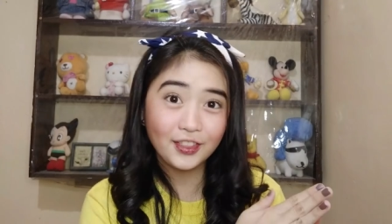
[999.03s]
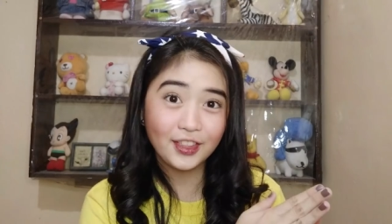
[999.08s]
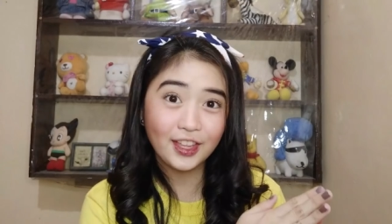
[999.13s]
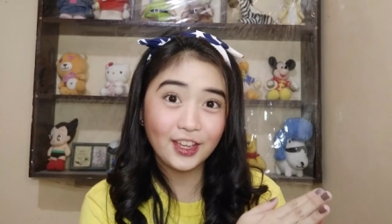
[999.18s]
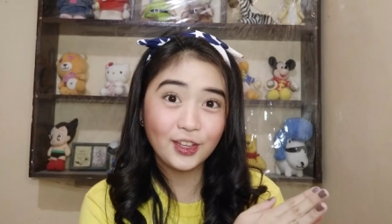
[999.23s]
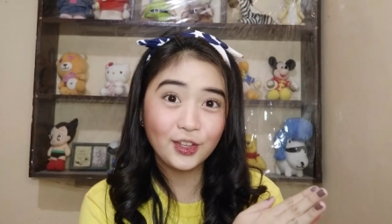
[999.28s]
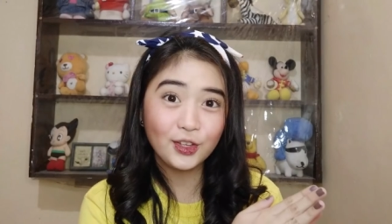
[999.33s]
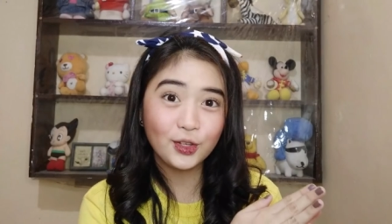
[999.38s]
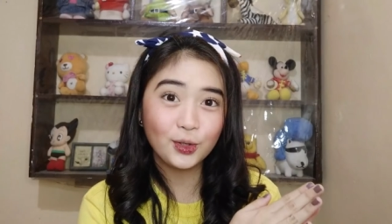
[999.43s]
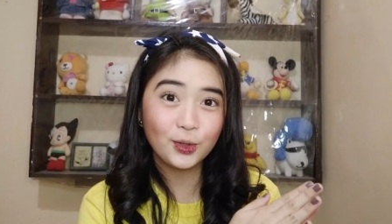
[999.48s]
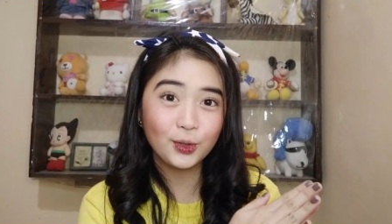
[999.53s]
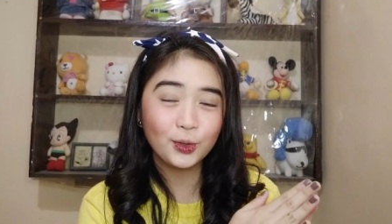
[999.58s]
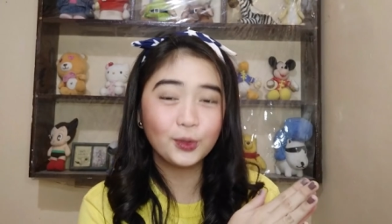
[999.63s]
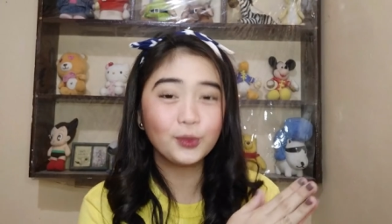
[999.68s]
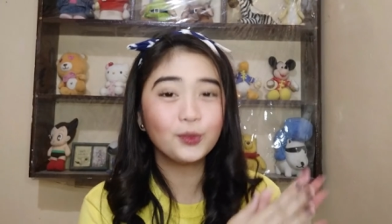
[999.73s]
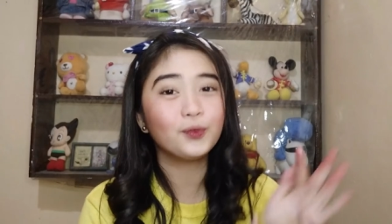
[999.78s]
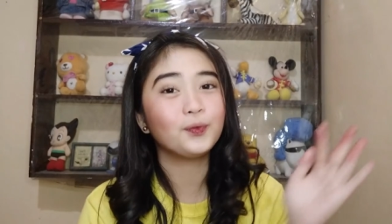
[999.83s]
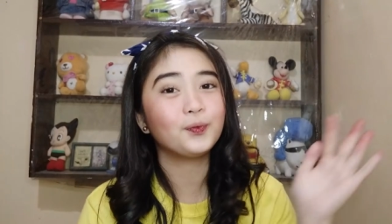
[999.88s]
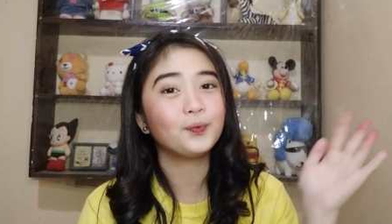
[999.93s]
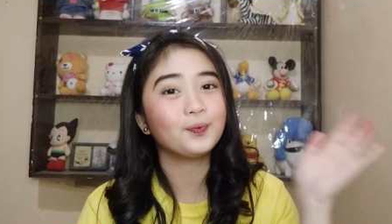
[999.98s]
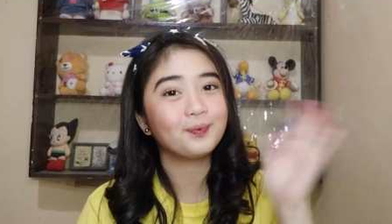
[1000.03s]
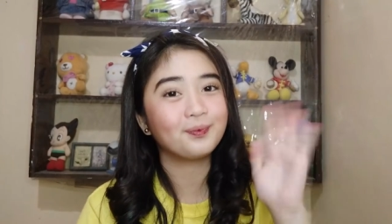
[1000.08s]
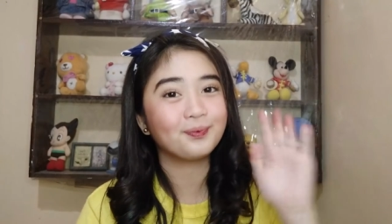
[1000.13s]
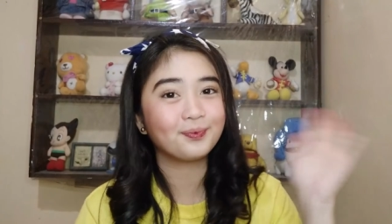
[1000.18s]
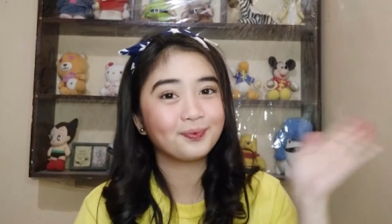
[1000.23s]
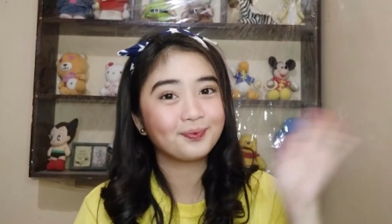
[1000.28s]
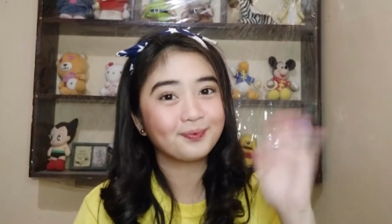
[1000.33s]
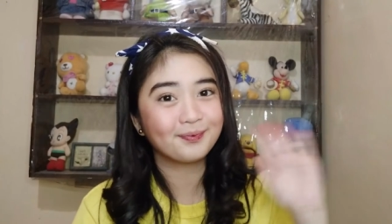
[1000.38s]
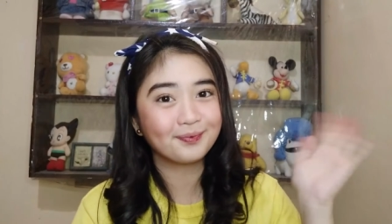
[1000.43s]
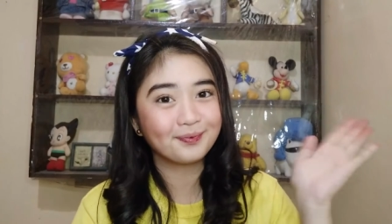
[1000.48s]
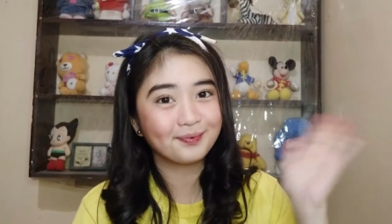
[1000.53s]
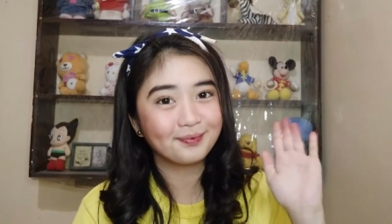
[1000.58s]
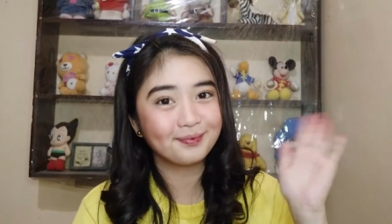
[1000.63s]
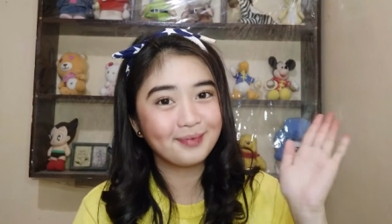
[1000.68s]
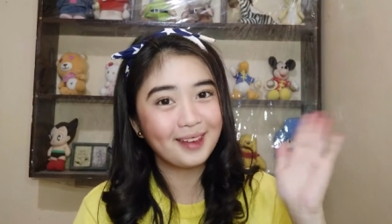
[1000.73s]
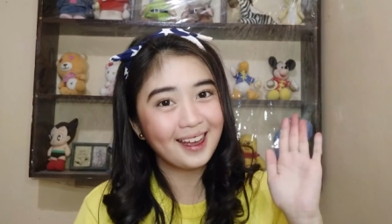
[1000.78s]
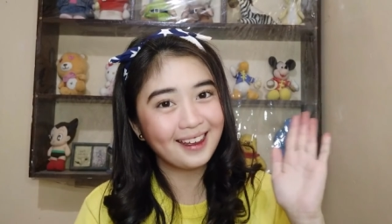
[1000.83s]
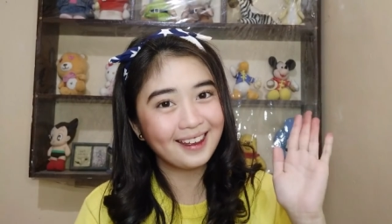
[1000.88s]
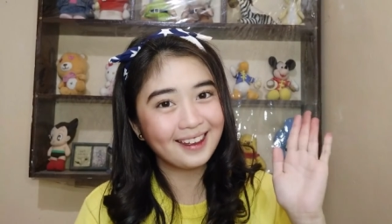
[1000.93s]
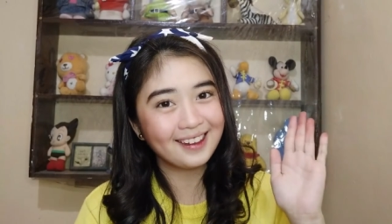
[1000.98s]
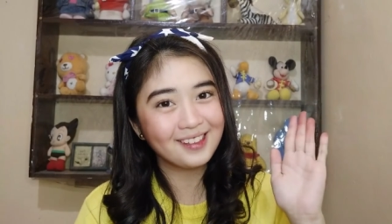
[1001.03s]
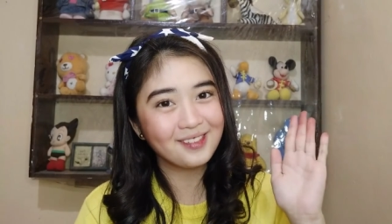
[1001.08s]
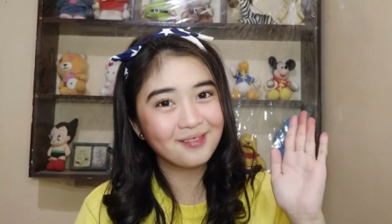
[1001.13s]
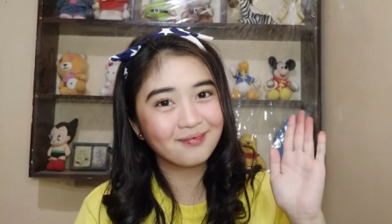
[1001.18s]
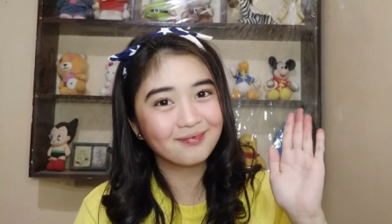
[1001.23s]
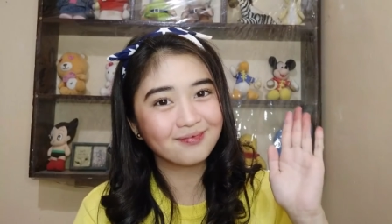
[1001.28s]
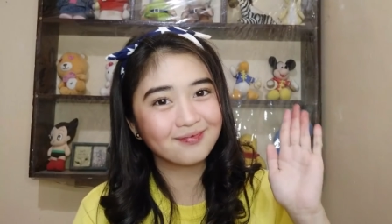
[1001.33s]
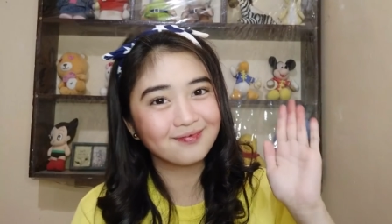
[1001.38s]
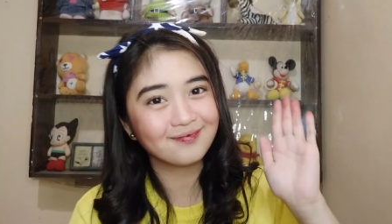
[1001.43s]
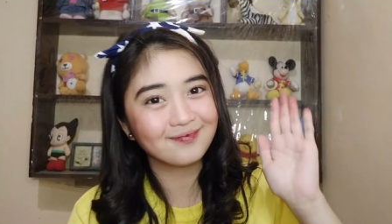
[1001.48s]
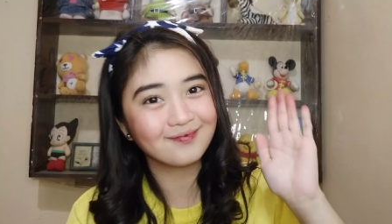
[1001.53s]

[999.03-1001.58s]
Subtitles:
Thank you! Bye!